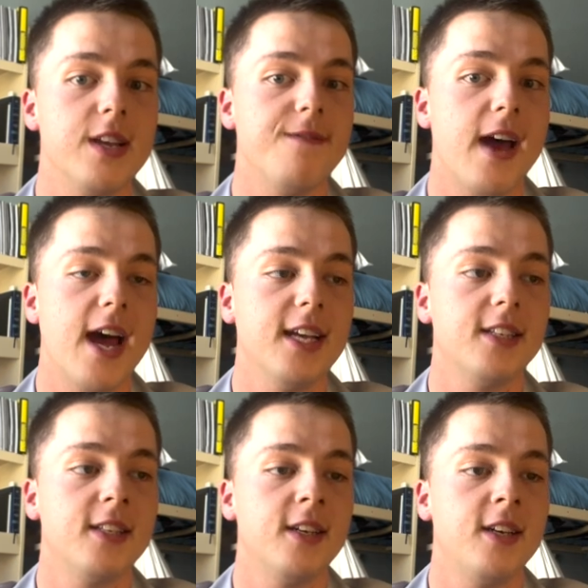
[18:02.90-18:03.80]

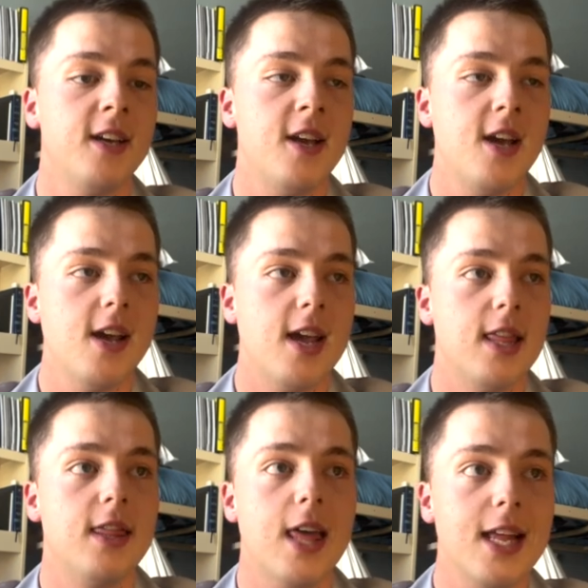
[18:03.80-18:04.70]
fast.
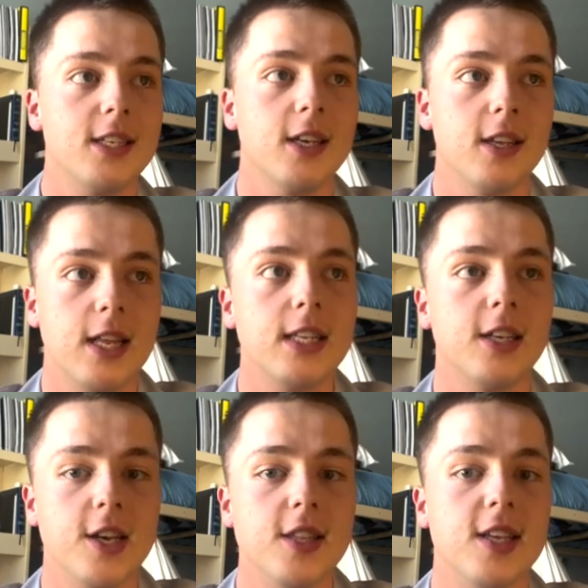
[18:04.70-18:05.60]
And that's a
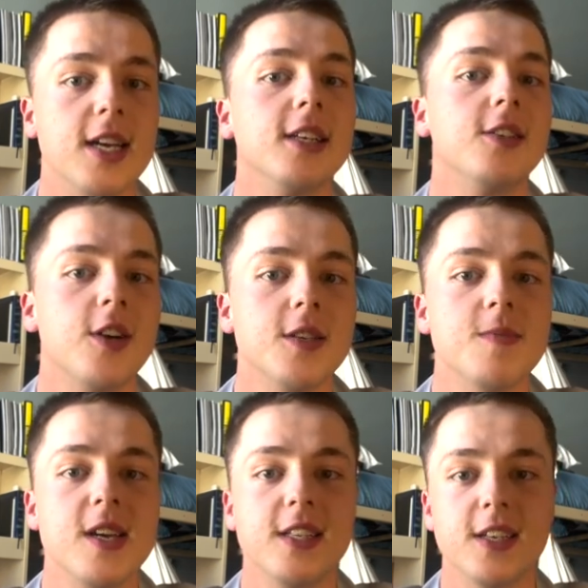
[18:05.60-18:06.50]
good thing. Trust
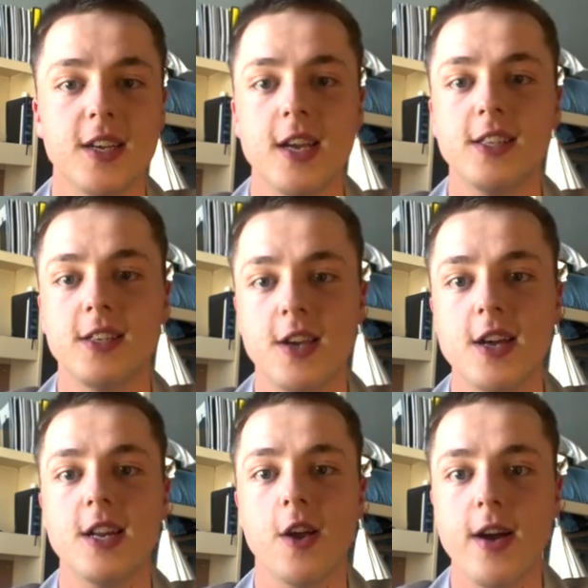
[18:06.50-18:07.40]
me, it's
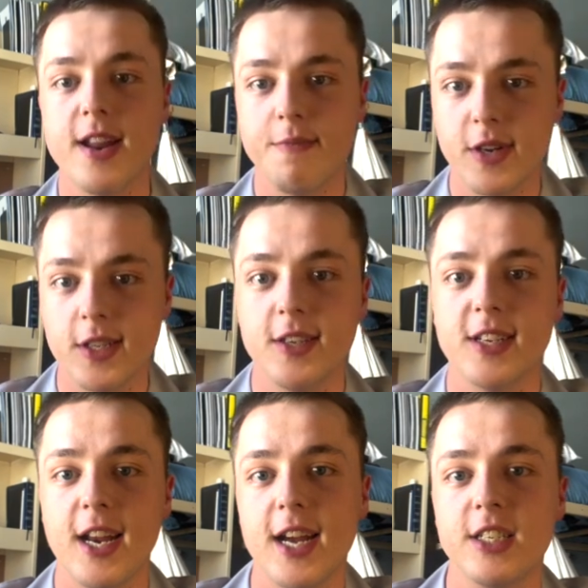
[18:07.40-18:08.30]
good to go ahead and build those
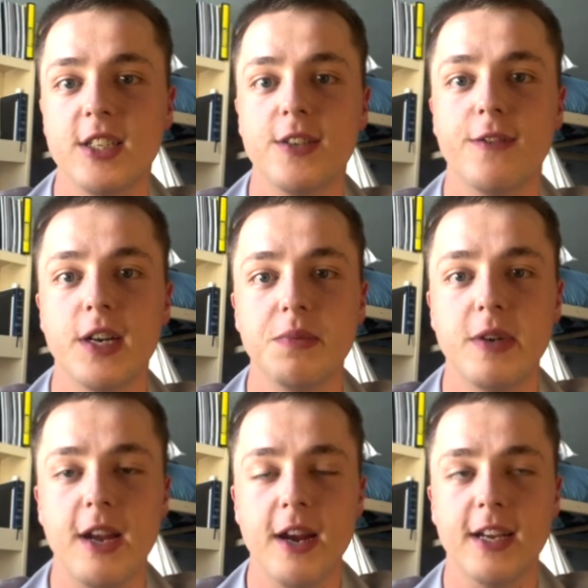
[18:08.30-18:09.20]
connections your
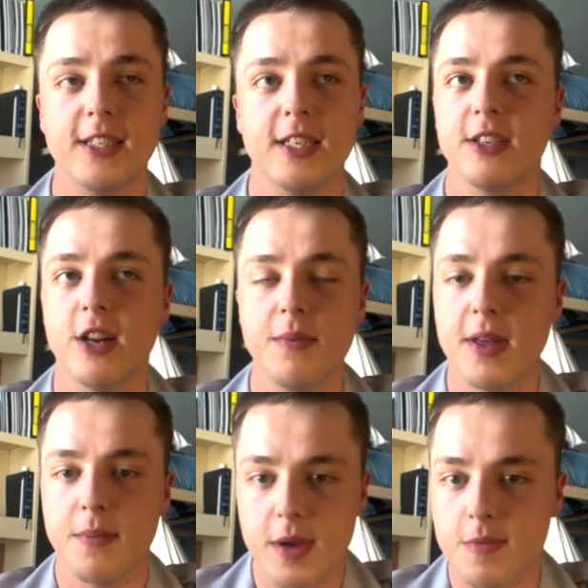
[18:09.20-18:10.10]
freshman year, because these are going to be
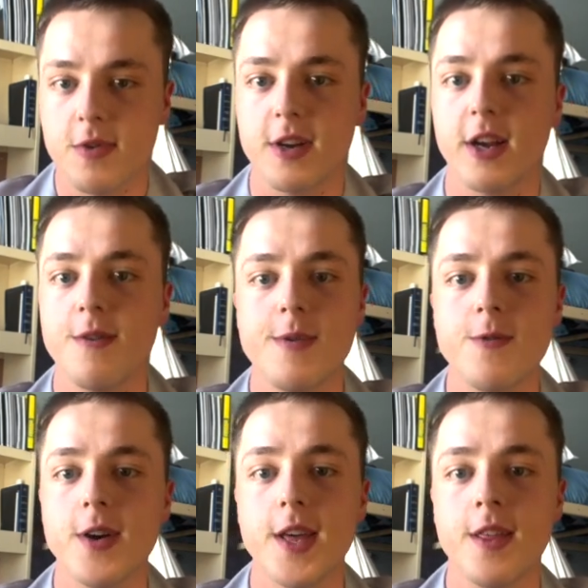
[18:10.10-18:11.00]
the people you're going to be
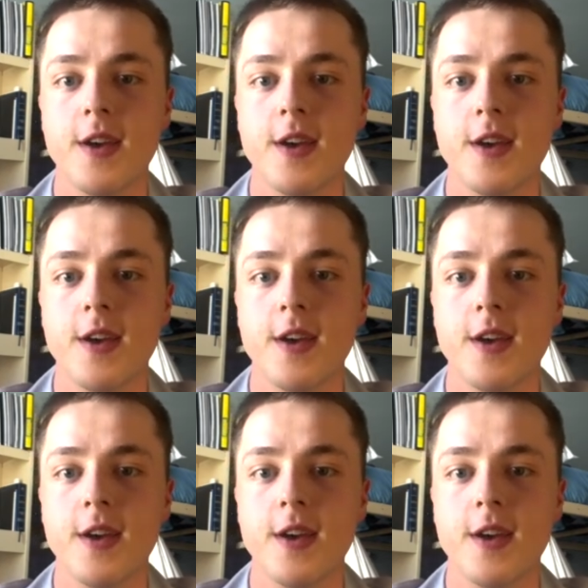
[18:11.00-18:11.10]
with